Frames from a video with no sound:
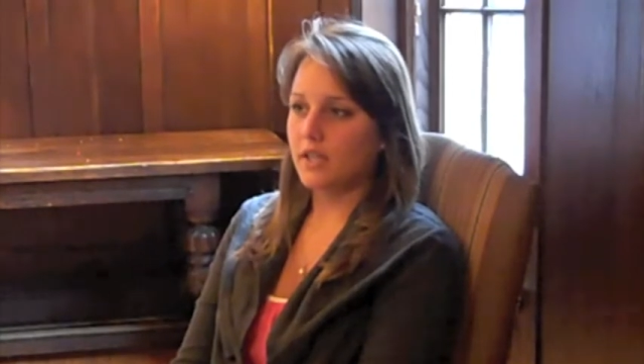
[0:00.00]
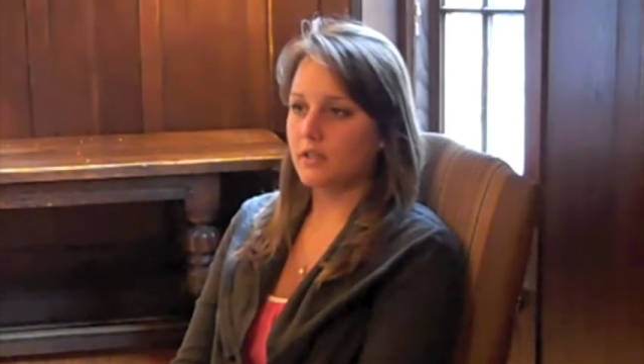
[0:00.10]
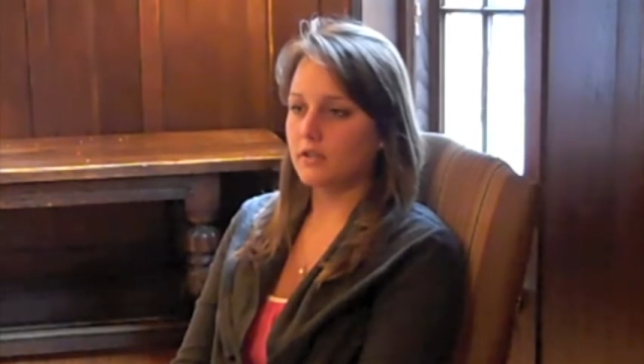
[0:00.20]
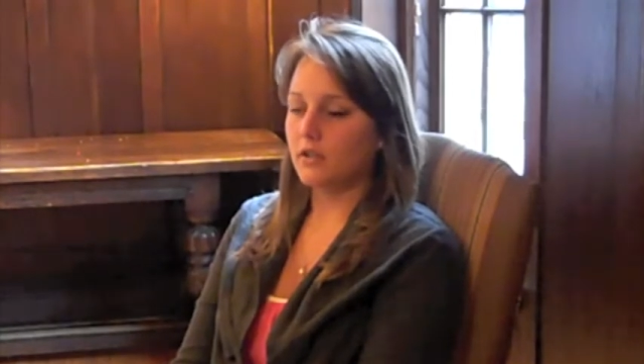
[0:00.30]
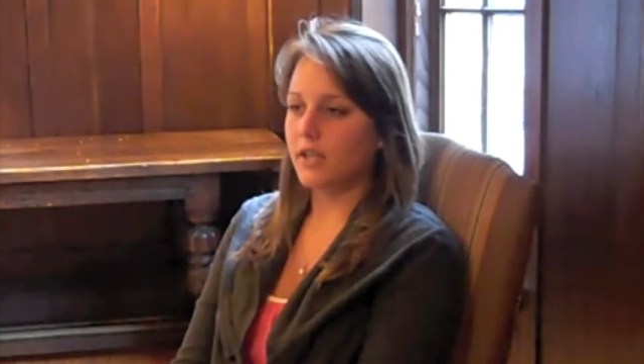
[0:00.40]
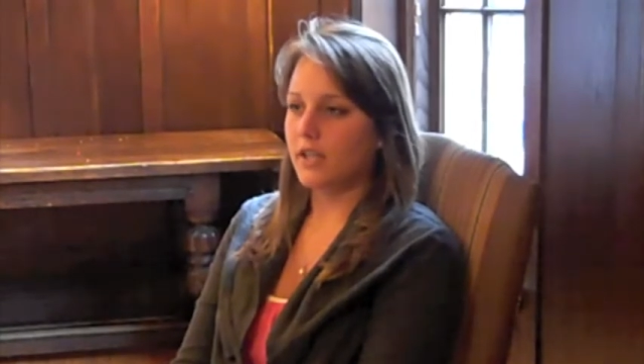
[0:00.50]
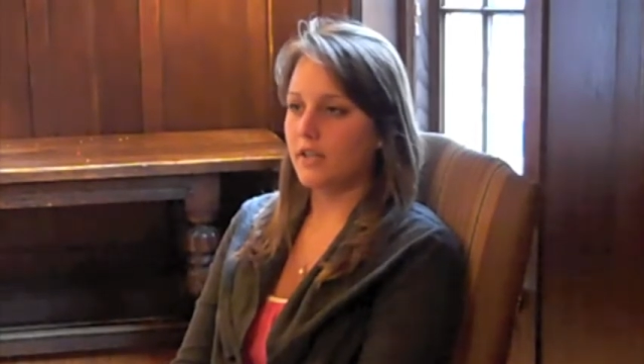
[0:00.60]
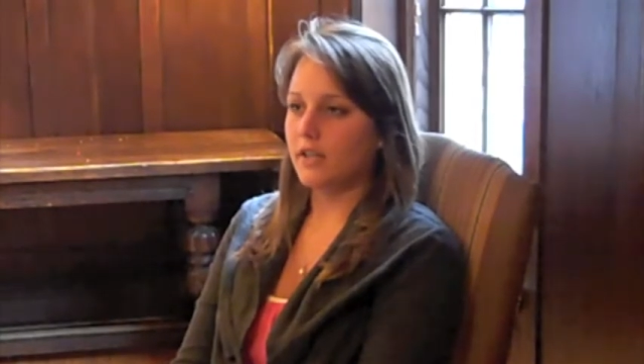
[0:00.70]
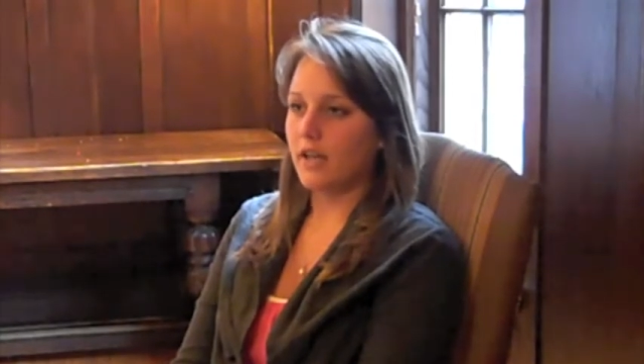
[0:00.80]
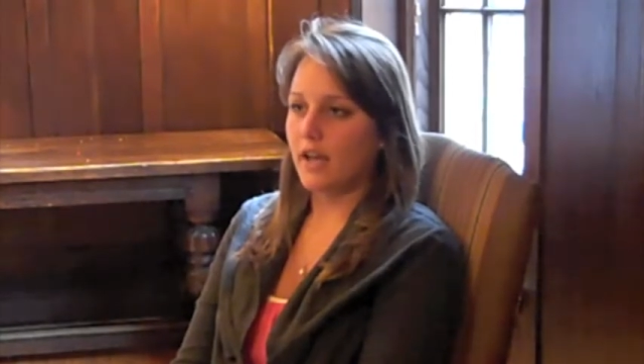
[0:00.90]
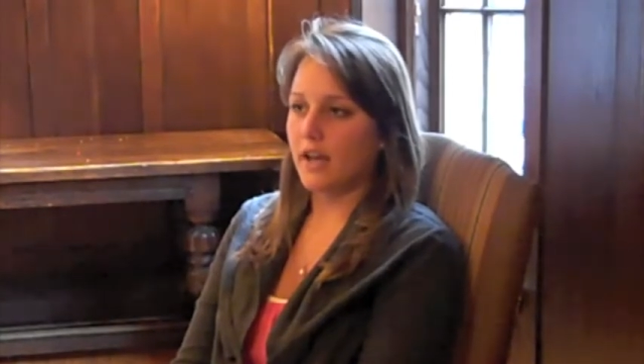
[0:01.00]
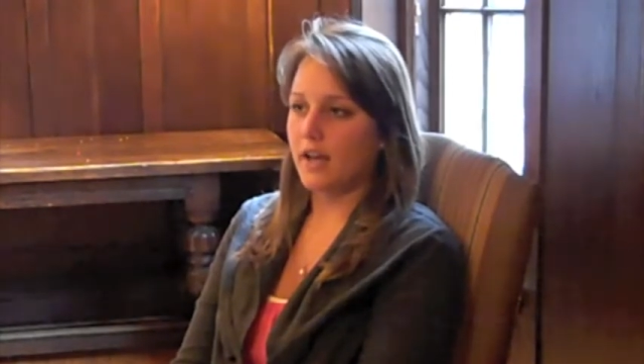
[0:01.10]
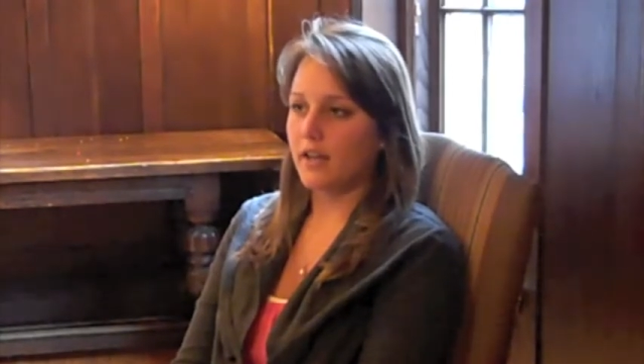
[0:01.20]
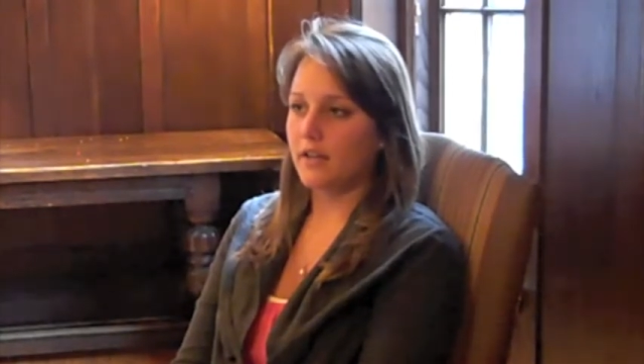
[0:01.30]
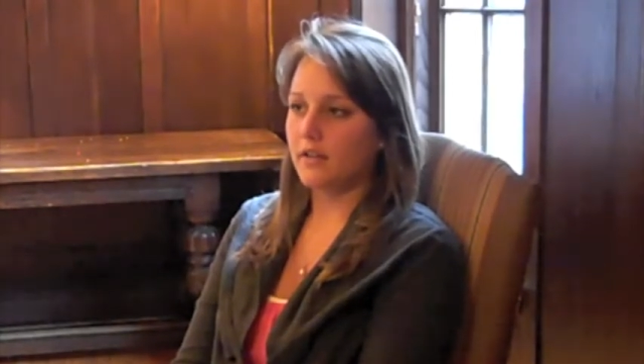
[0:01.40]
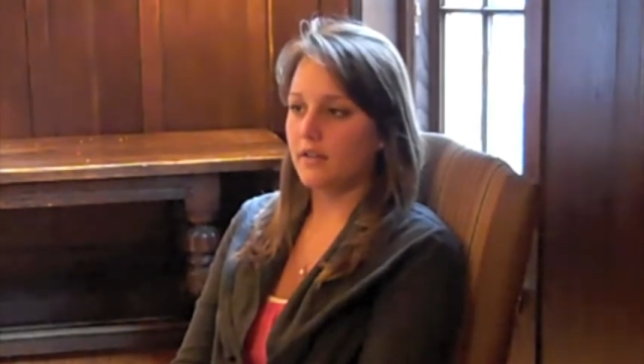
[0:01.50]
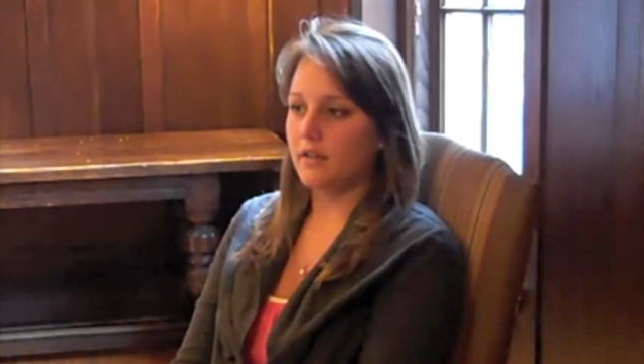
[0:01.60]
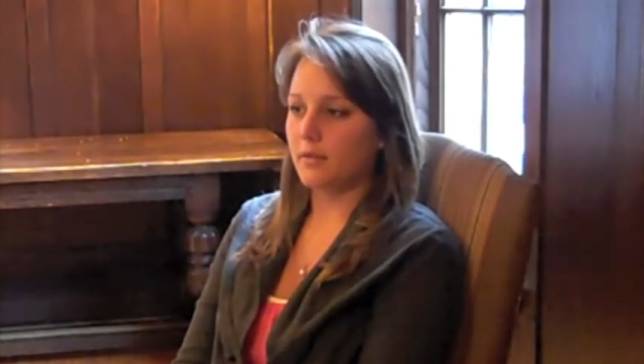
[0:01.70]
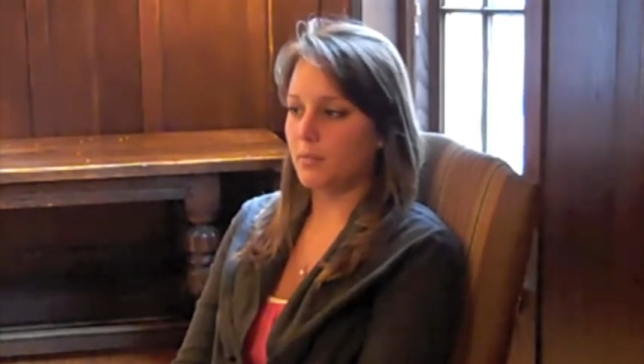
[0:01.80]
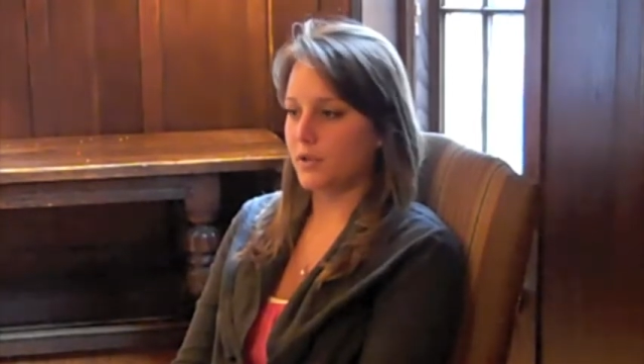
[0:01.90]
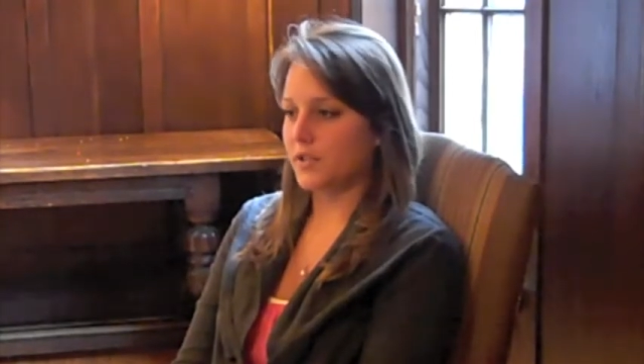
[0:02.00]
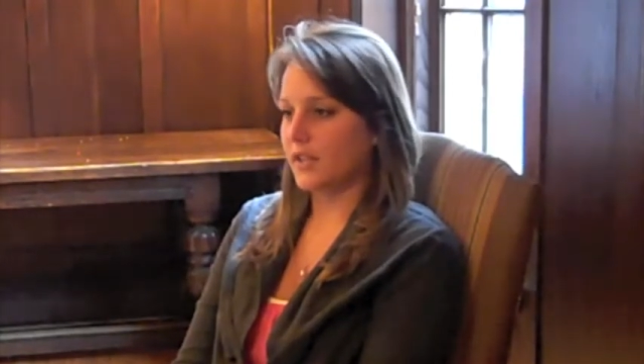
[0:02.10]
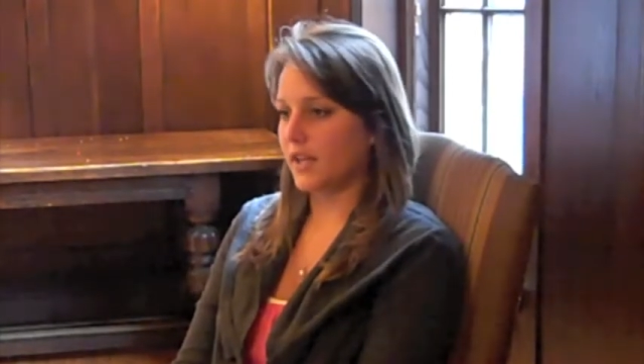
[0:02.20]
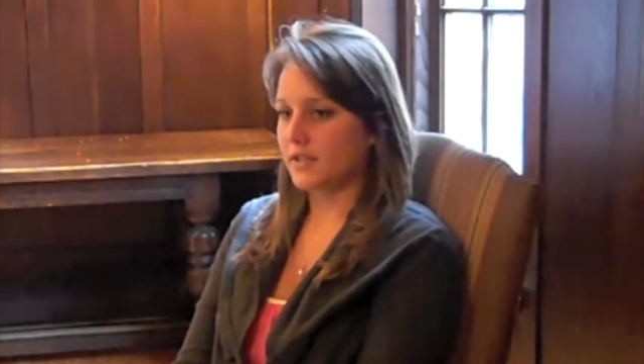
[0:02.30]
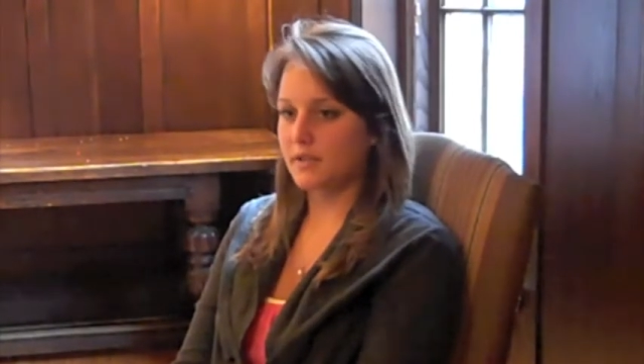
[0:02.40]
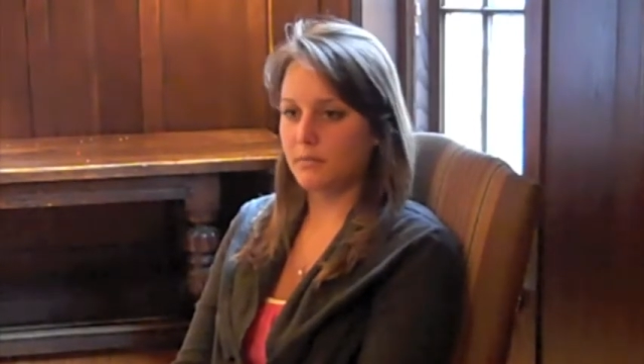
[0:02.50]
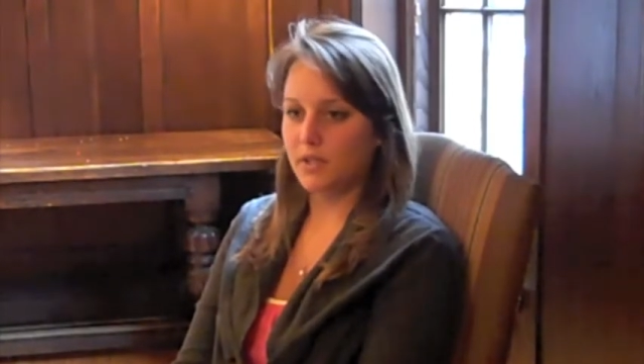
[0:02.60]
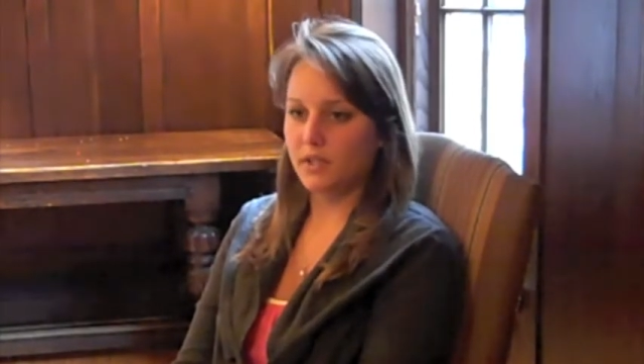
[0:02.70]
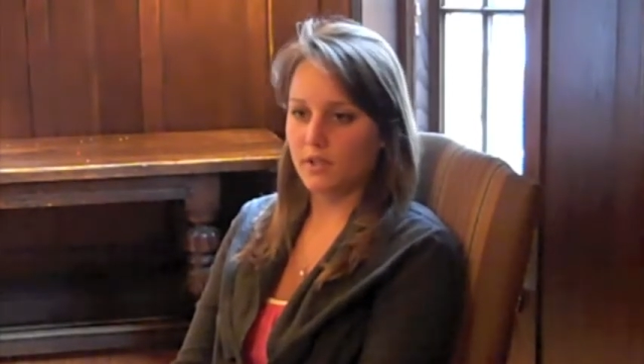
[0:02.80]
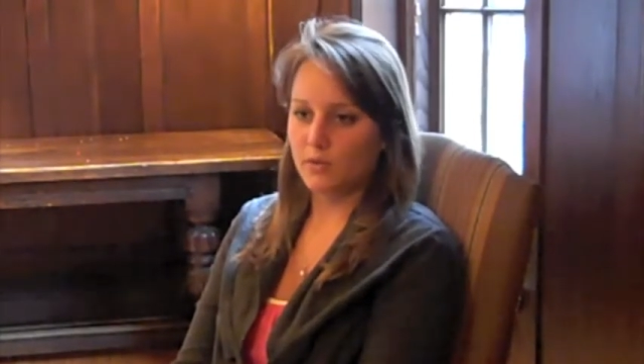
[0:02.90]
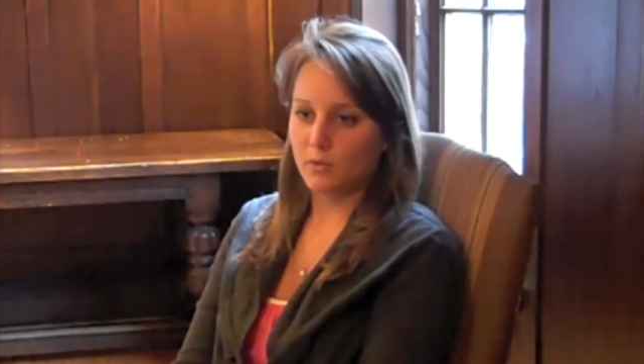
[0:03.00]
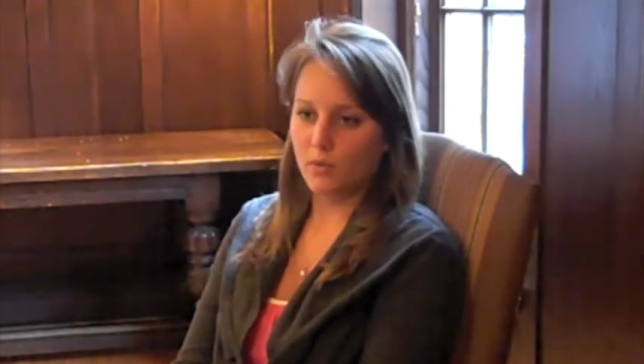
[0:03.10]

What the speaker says: looking at the person next to me